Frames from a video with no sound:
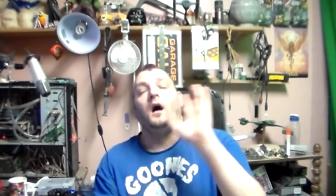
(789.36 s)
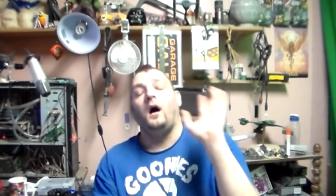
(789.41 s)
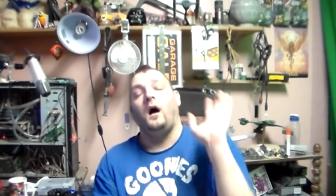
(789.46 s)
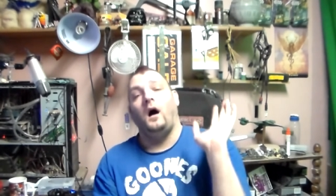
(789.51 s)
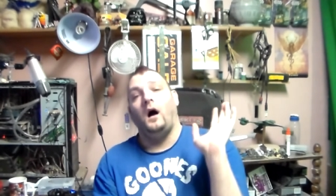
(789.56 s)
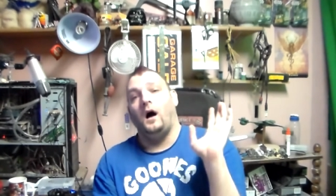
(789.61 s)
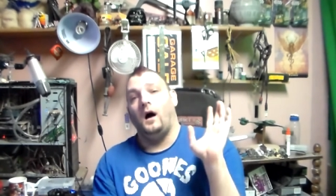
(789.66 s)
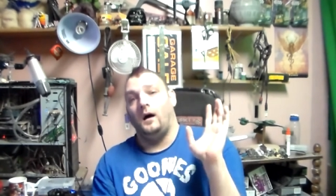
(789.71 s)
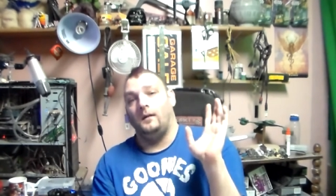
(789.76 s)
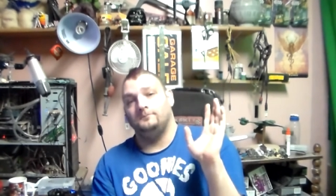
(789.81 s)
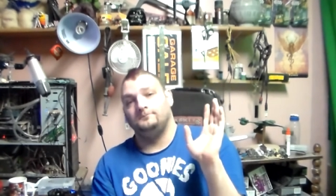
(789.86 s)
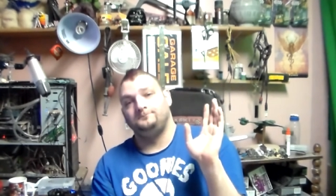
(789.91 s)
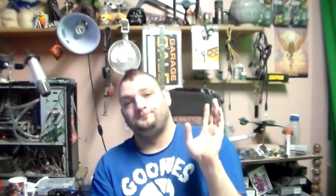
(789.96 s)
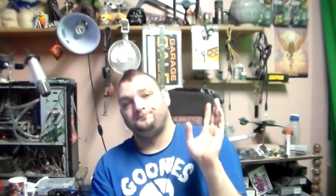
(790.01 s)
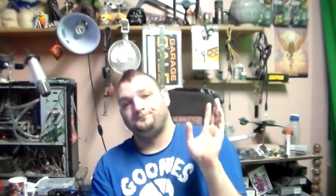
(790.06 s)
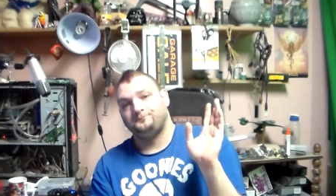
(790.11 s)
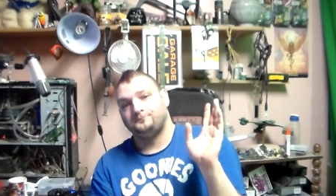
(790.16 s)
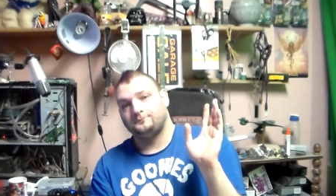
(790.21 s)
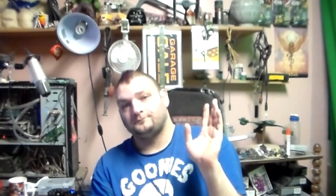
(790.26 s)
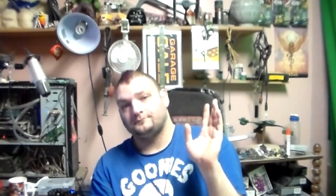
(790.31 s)
Um,
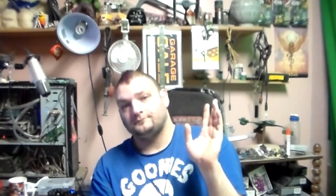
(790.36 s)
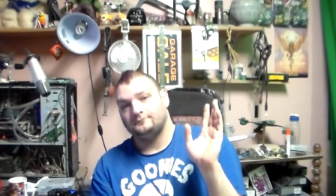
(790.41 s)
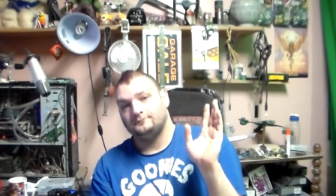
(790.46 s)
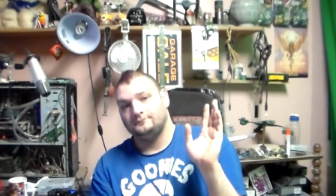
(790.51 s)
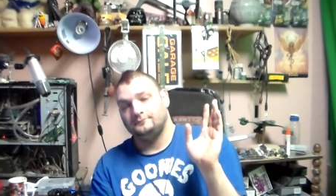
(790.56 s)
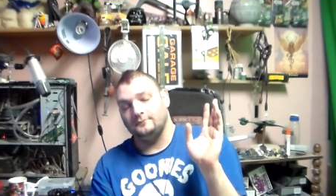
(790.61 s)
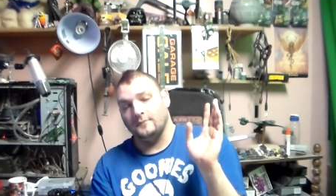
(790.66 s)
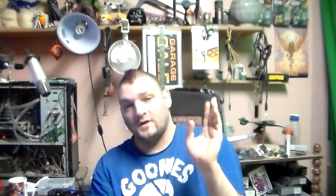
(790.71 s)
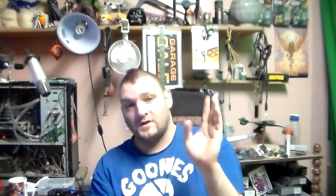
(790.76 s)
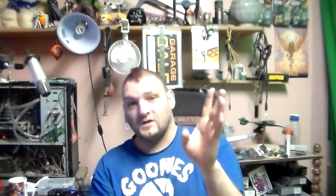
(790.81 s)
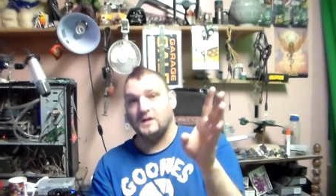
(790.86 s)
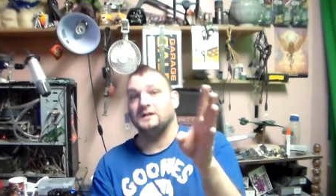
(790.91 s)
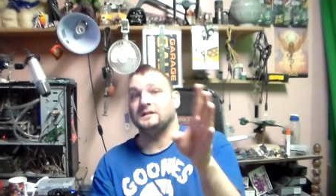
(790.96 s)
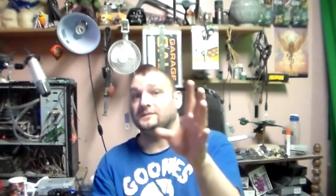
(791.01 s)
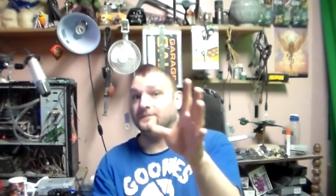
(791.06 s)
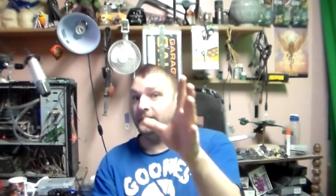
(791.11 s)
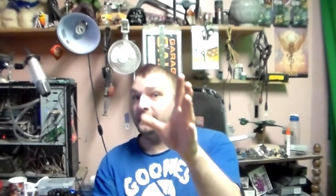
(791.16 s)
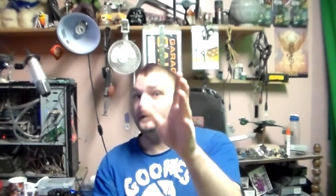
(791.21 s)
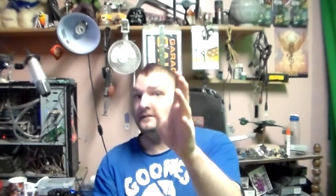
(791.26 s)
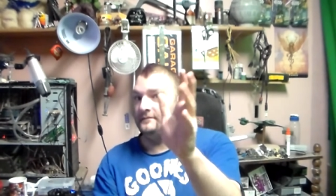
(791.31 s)

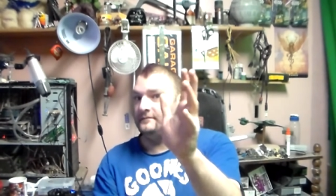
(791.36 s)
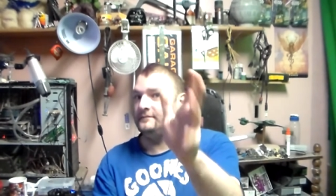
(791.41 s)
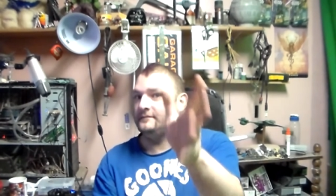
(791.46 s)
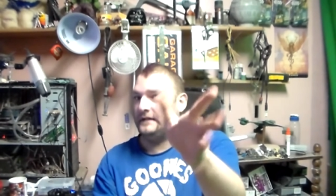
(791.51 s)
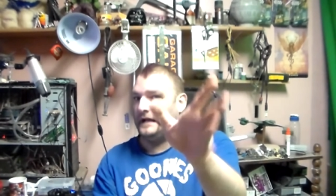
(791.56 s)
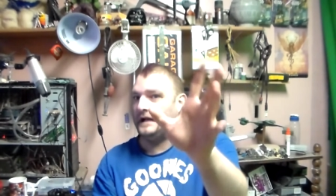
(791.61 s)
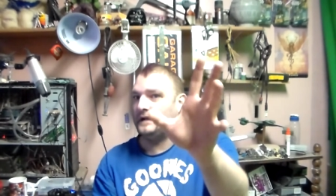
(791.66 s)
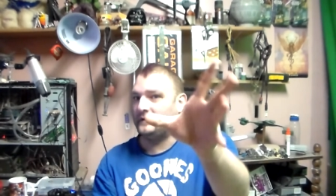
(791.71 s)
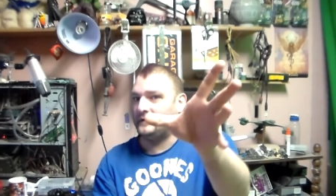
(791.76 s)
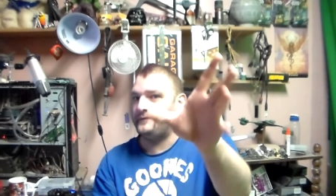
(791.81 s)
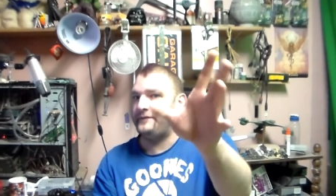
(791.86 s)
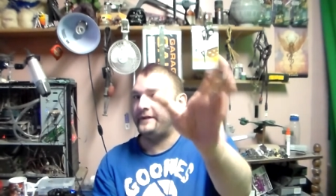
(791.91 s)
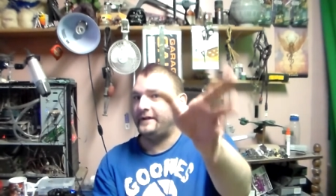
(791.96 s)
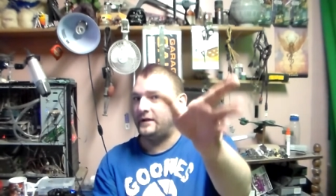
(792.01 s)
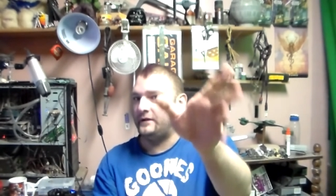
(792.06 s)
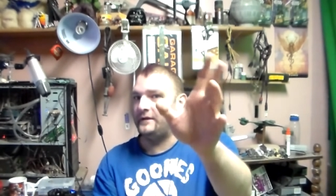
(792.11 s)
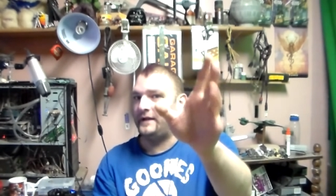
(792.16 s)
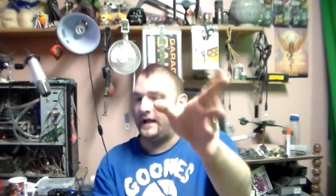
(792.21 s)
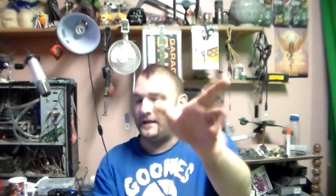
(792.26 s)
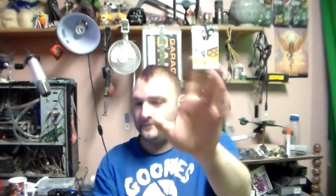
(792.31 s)
trust me, the angry
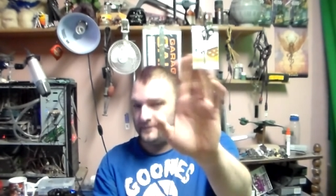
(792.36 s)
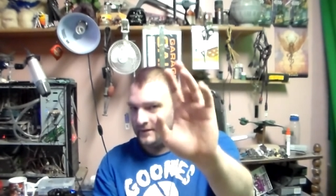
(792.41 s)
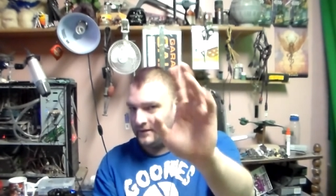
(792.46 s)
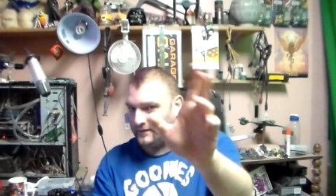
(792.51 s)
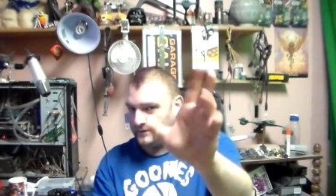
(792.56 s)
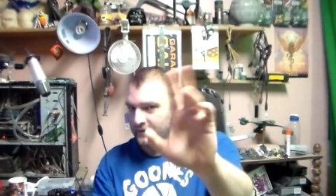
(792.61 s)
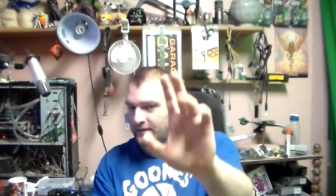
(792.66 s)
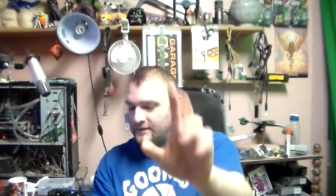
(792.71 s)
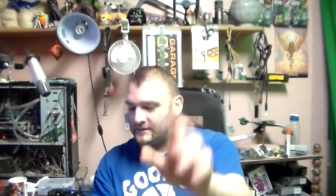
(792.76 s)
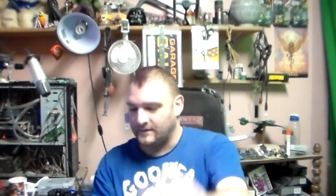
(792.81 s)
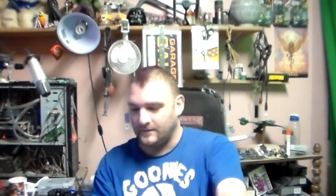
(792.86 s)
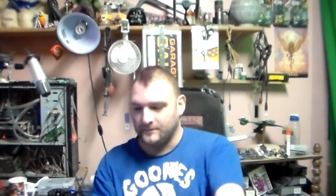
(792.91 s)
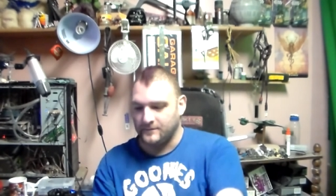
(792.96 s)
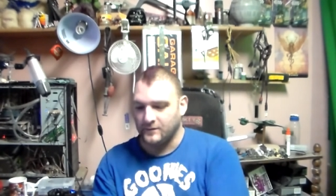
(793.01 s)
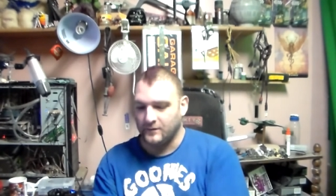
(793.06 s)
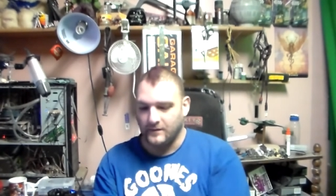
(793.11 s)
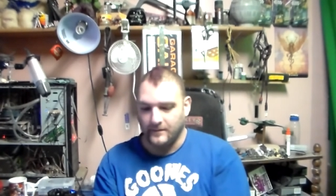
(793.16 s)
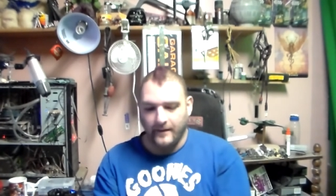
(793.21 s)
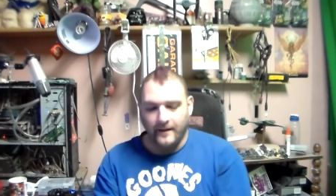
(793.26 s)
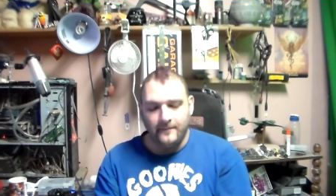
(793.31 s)
video game nerd knows what I'm
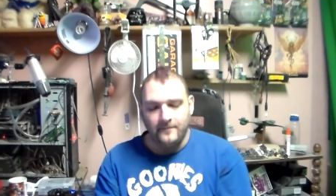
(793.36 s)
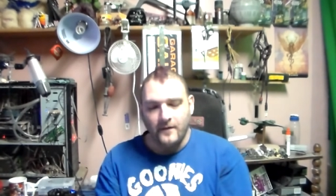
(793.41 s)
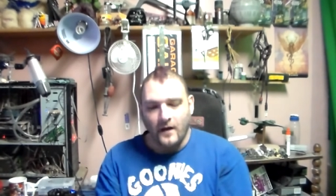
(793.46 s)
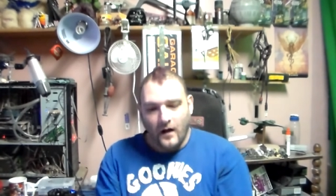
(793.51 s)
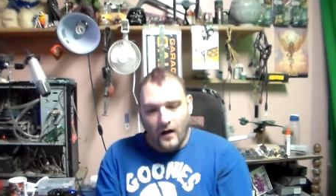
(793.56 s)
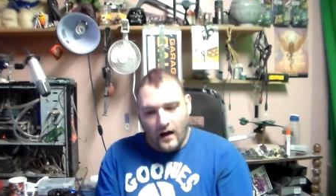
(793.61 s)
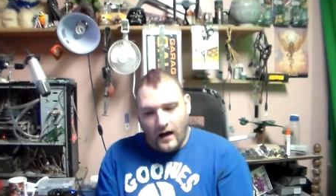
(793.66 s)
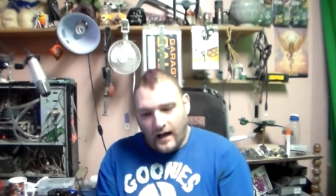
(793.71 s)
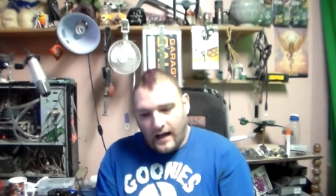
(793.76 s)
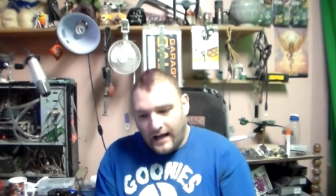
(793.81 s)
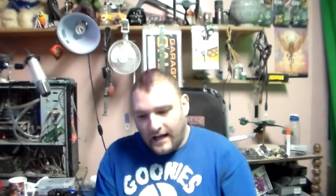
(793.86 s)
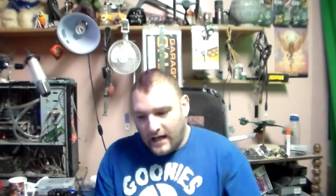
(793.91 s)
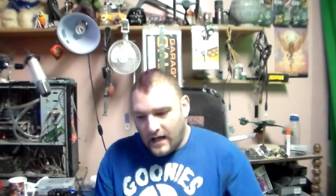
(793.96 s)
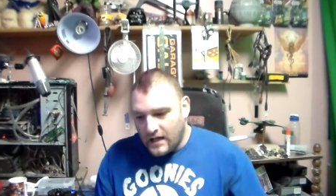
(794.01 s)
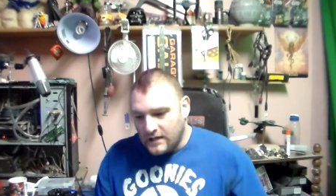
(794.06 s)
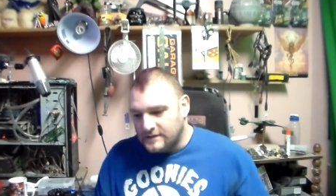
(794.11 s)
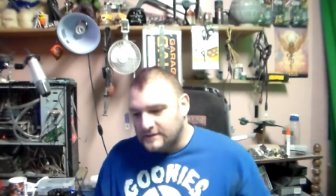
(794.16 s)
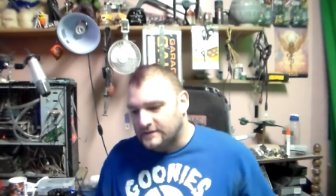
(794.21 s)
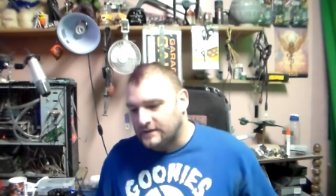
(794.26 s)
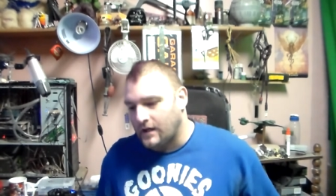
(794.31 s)
talking about.
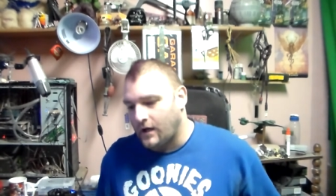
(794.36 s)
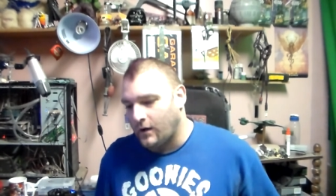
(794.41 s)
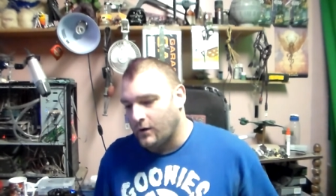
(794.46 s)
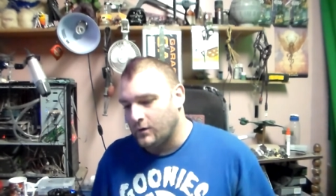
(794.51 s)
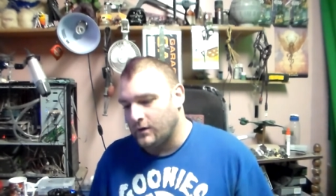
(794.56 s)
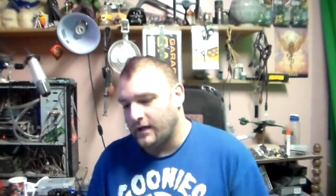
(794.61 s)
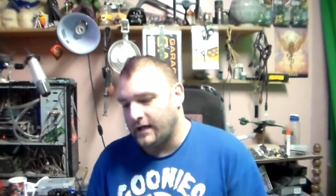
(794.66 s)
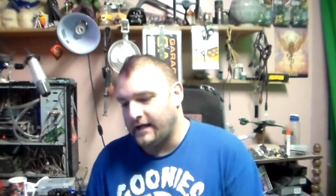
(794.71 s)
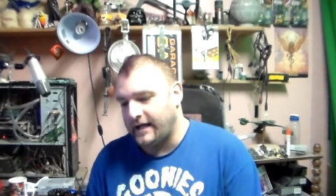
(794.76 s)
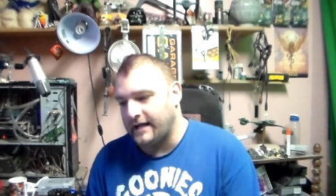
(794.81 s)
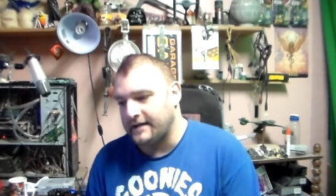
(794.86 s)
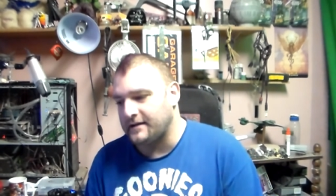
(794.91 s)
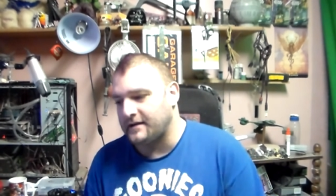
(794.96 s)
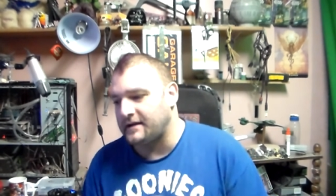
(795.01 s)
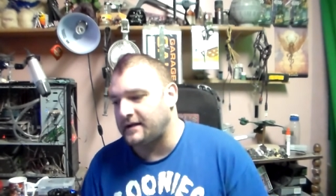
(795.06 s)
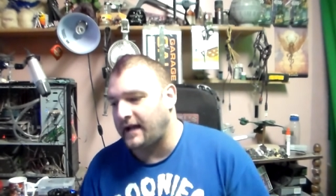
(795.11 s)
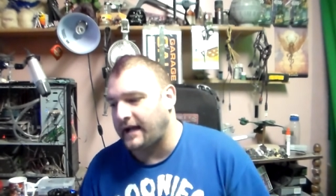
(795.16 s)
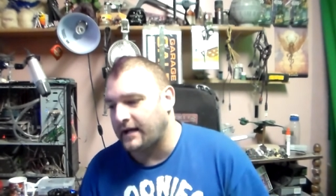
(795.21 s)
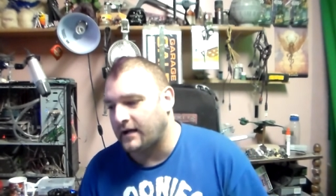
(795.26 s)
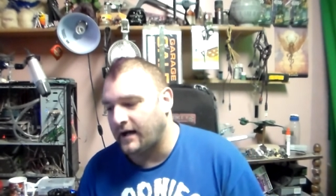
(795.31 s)
And so, at the end of the
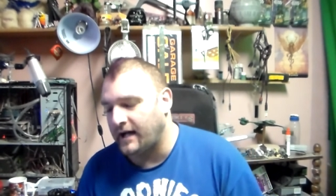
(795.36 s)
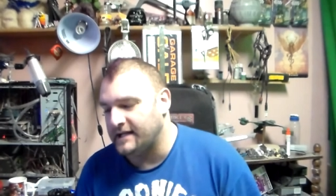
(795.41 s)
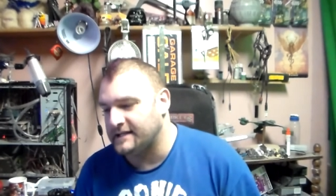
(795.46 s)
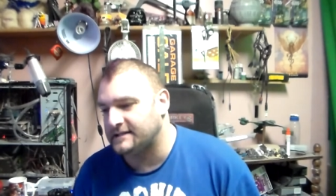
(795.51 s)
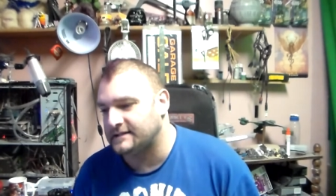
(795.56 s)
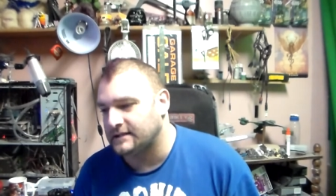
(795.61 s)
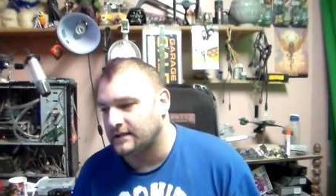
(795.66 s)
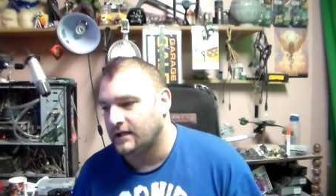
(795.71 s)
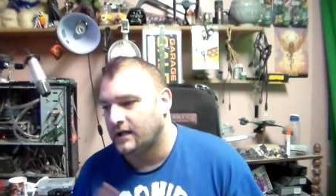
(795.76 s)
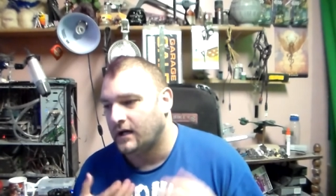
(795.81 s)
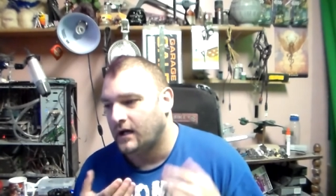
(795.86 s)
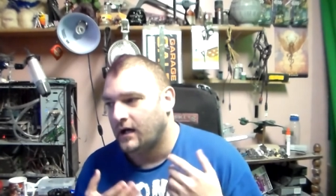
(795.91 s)
day, guys,